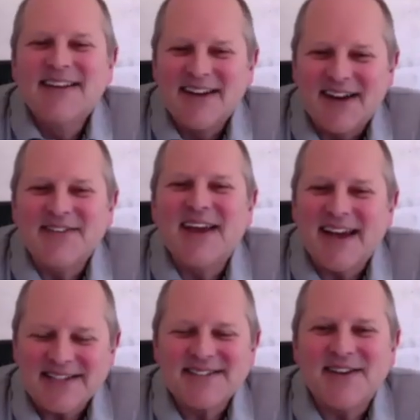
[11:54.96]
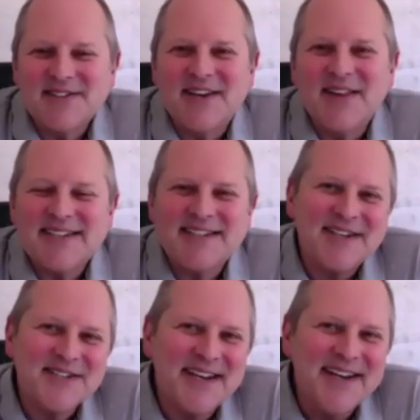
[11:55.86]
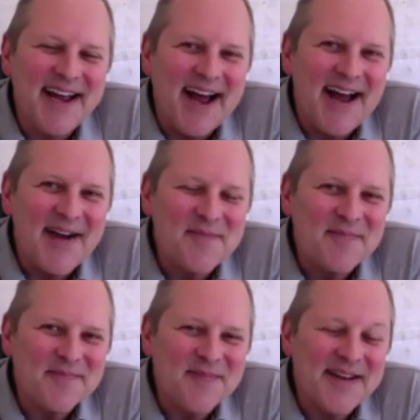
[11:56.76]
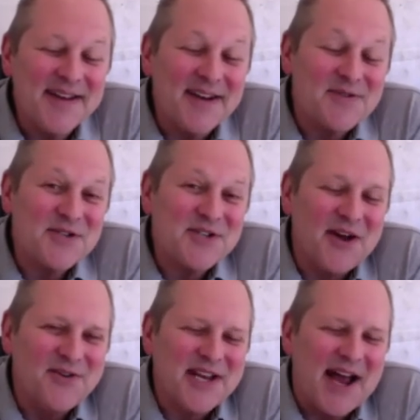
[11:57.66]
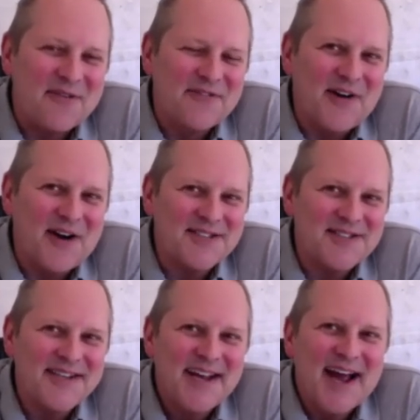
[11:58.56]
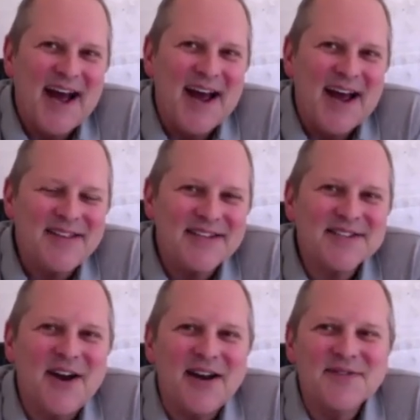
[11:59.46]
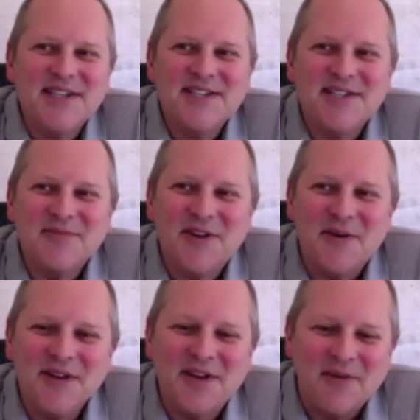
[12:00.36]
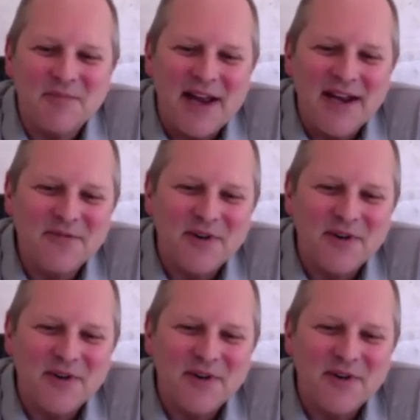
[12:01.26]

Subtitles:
Okay, so that's actually you know, just shows how fast this kind of system can pay for